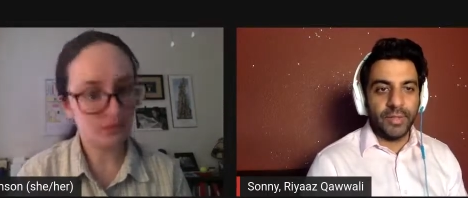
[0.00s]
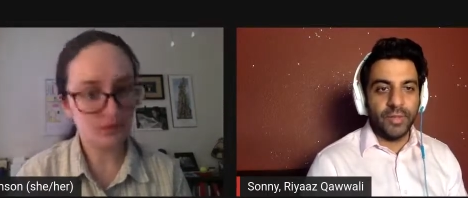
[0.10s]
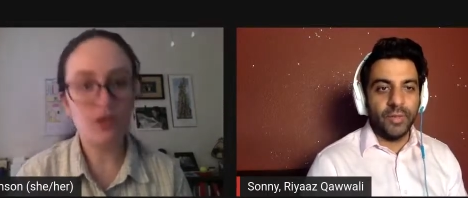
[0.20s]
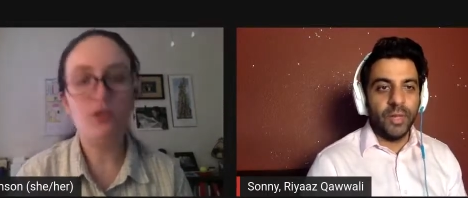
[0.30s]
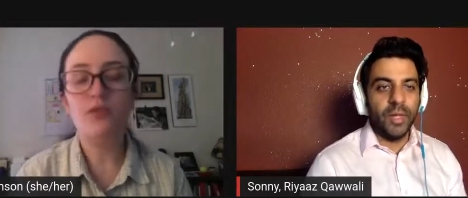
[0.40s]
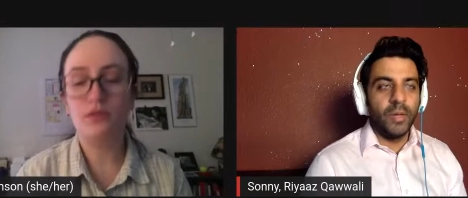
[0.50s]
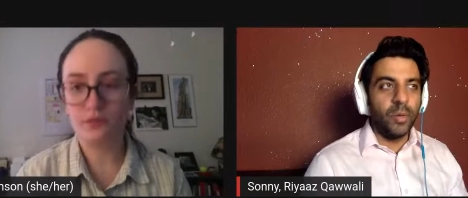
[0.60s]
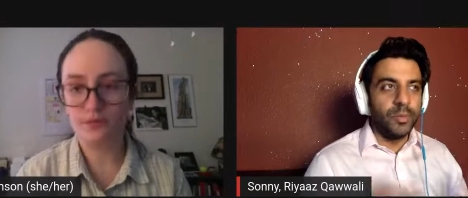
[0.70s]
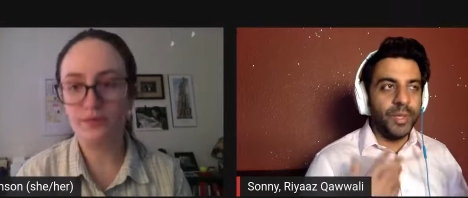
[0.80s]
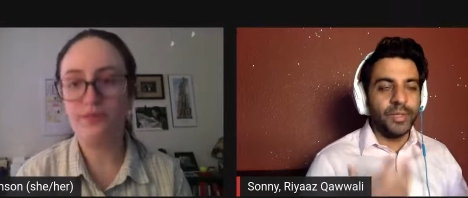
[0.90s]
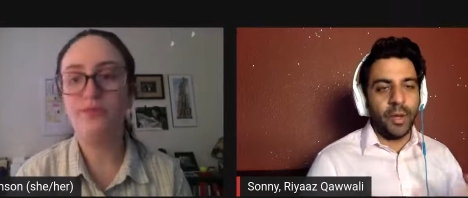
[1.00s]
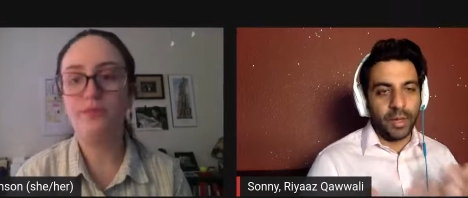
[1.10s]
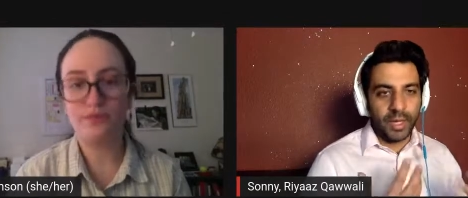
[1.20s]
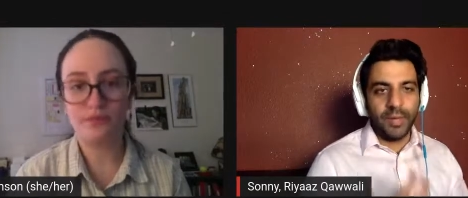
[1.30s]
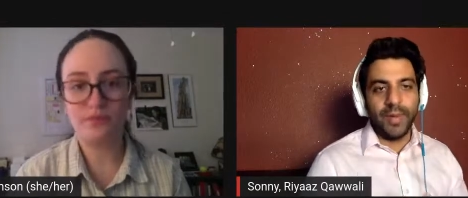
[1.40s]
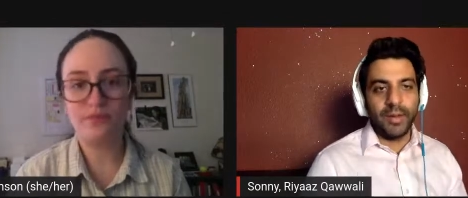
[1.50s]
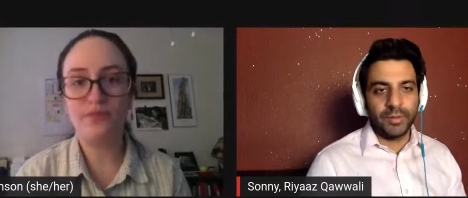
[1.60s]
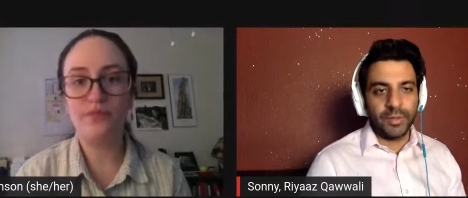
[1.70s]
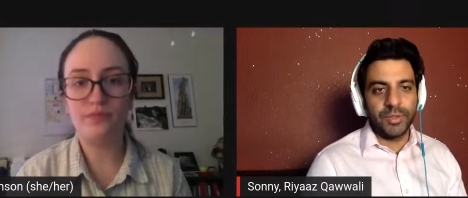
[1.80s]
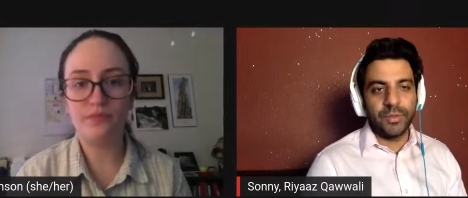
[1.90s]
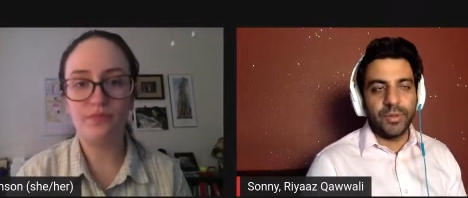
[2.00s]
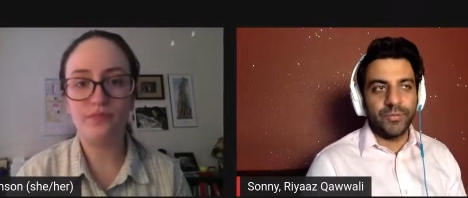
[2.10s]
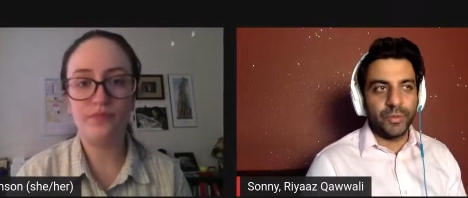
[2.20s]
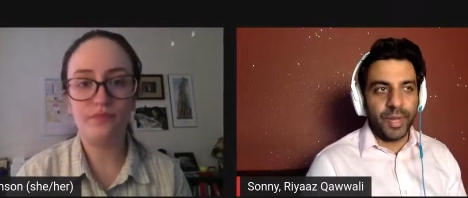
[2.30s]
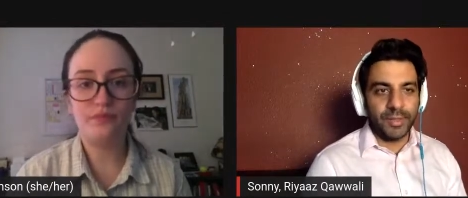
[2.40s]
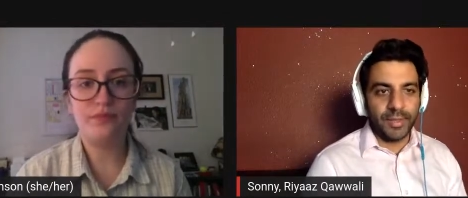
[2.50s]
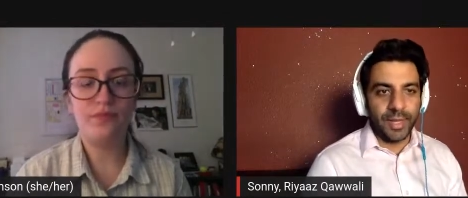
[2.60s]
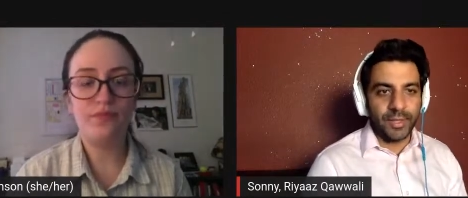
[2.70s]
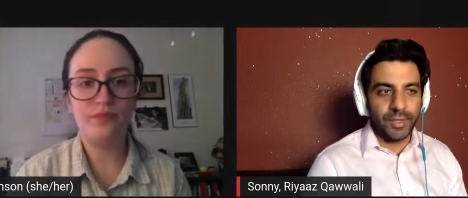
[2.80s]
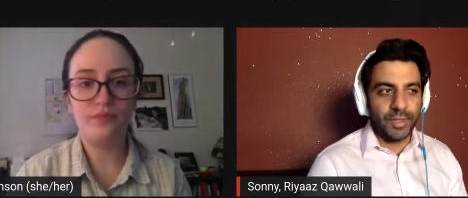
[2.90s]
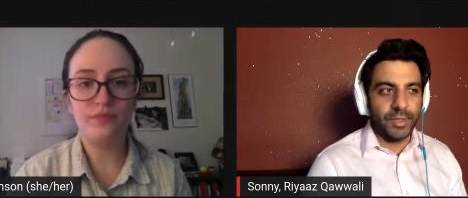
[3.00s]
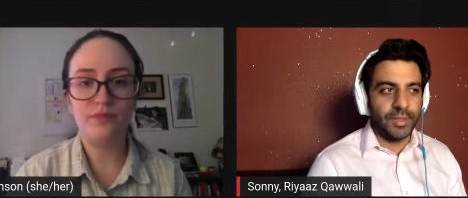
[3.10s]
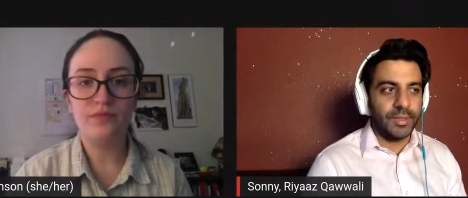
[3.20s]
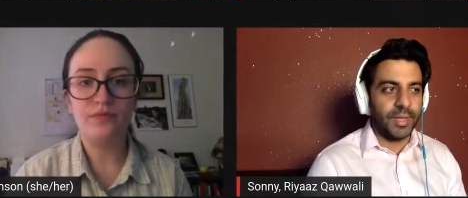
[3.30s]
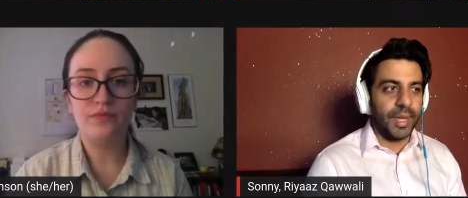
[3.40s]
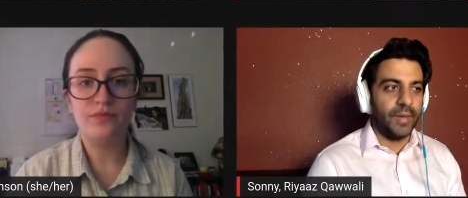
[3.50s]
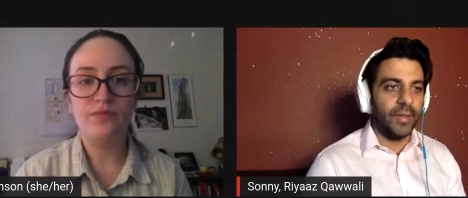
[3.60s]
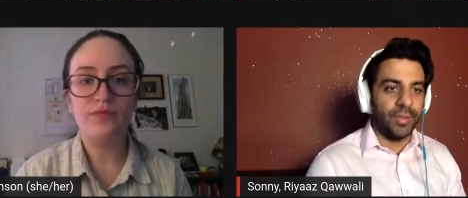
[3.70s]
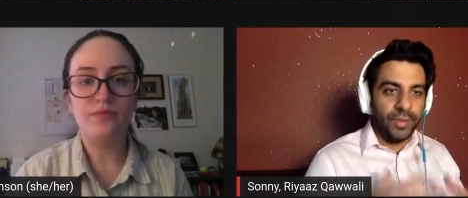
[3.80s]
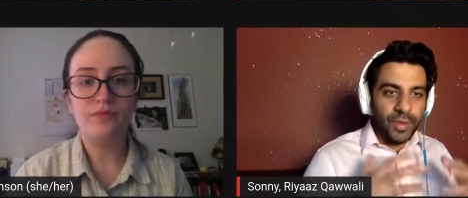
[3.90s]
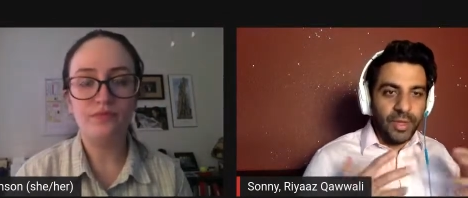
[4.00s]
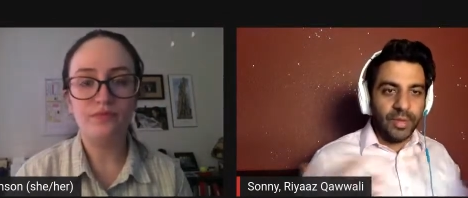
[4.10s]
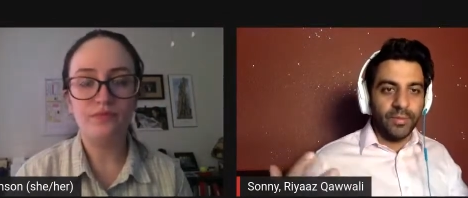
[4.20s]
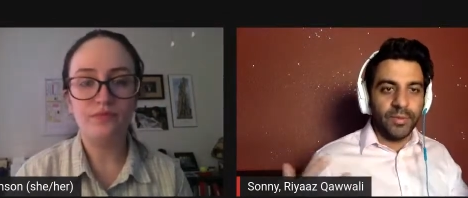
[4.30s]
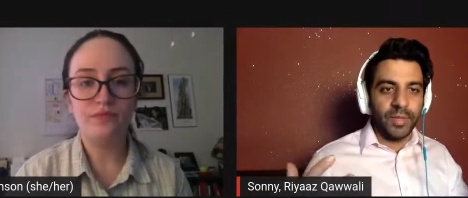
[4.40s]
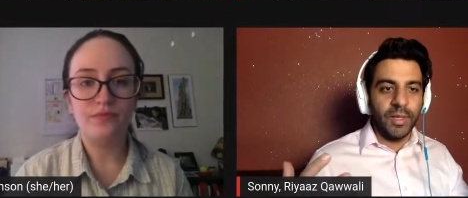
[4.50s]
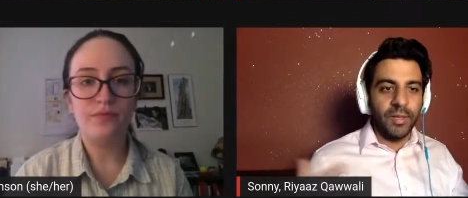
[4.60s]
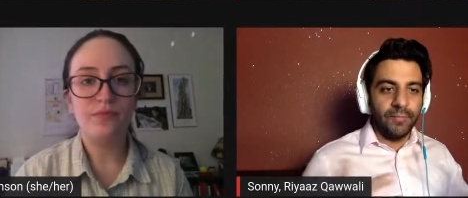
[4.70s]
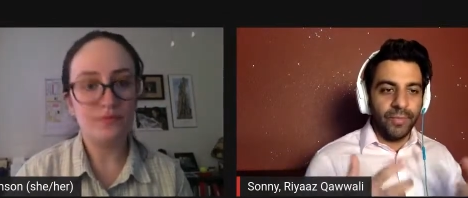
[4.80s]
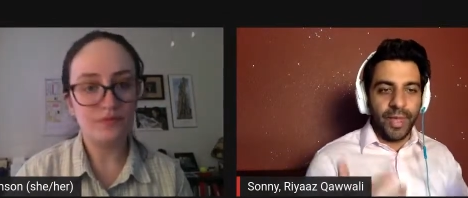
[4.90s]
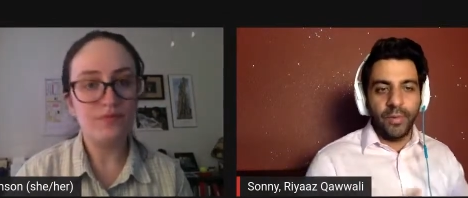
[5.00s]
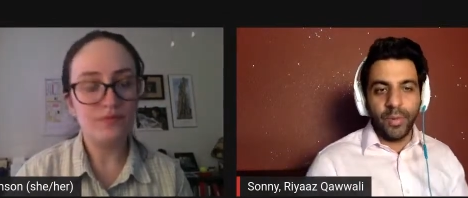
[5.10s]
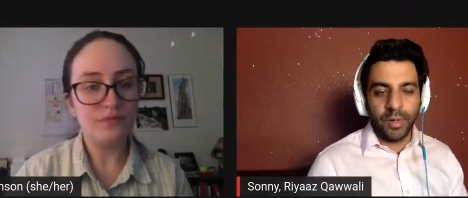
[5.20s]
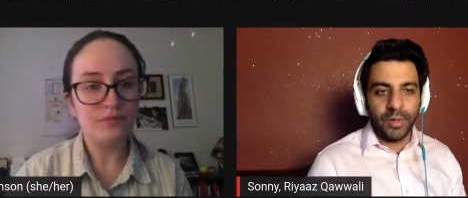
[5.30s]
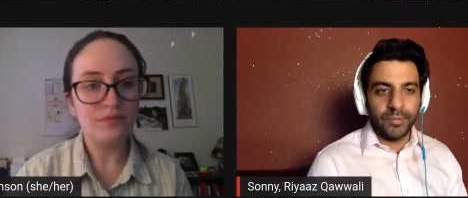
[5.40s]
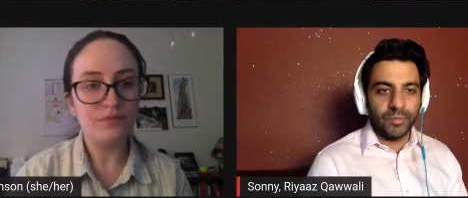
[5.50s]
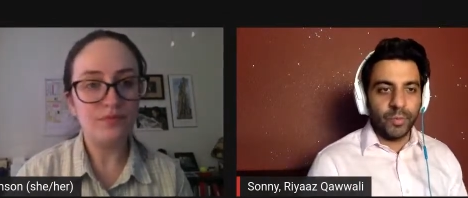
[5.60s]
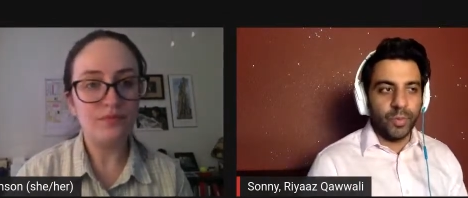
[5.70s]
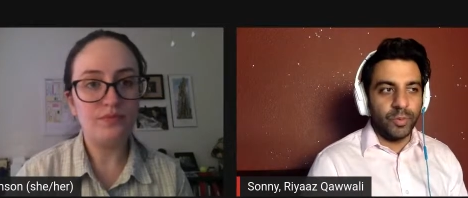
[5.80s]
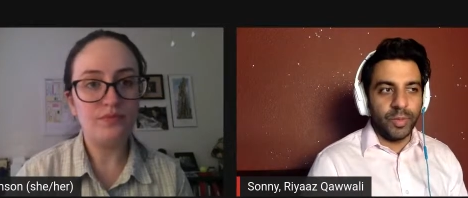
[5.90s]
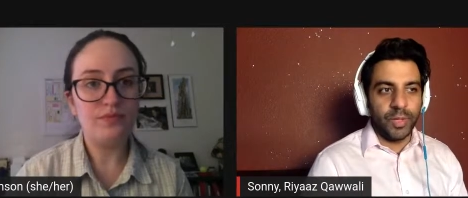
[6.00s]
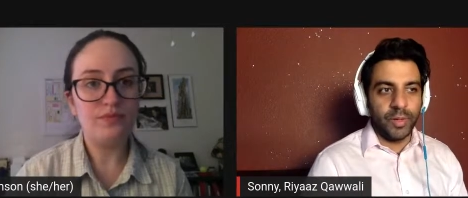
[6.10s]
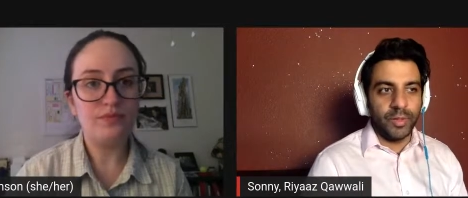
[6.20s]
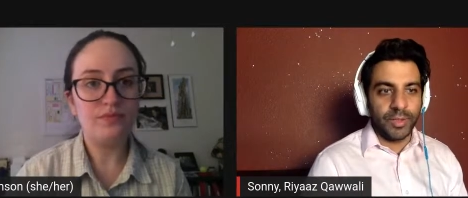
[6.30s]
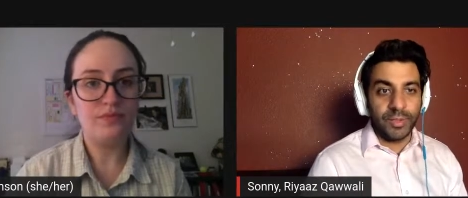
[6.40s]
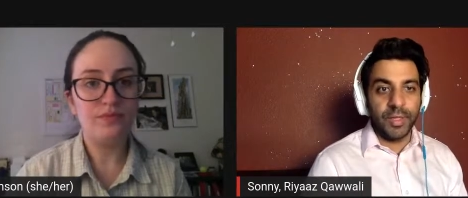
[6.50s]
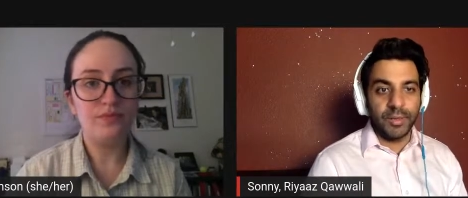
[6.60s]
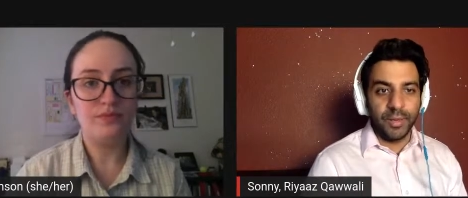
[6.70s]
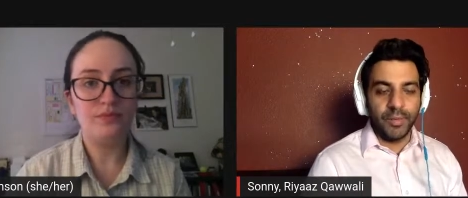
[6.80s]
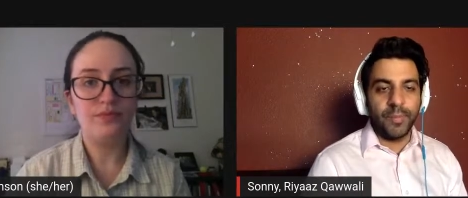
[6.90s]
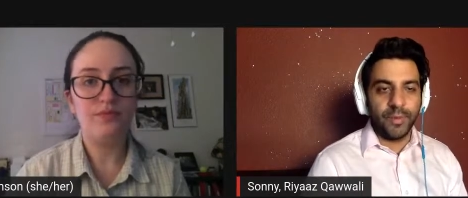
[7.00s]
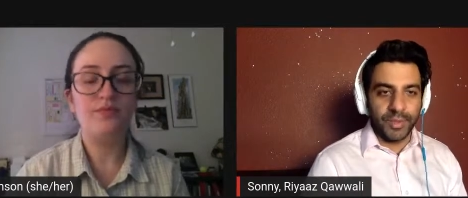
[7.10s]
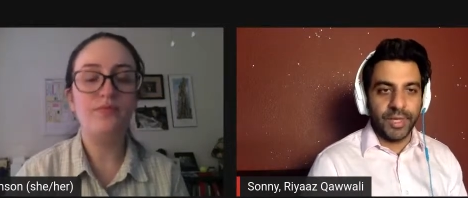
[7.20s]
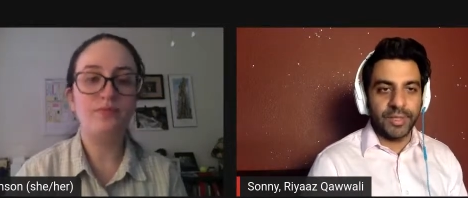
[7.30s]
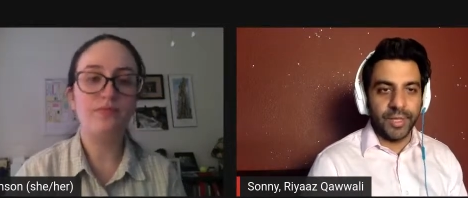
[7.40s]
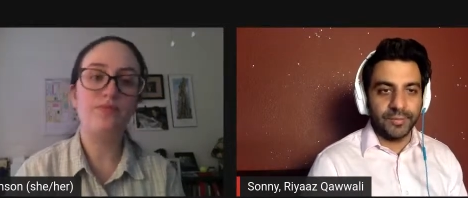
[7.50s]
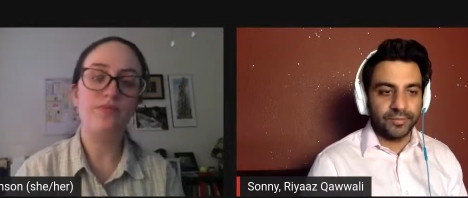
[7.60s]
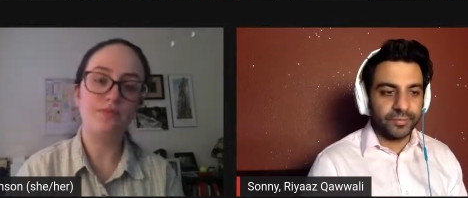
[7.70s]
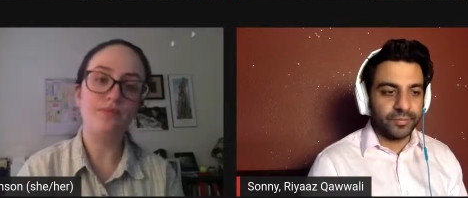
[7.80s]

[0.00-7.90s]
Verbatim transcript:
Speaker 1: So we'll be talking about sort of translations and the themes that we're we're really artistically representing,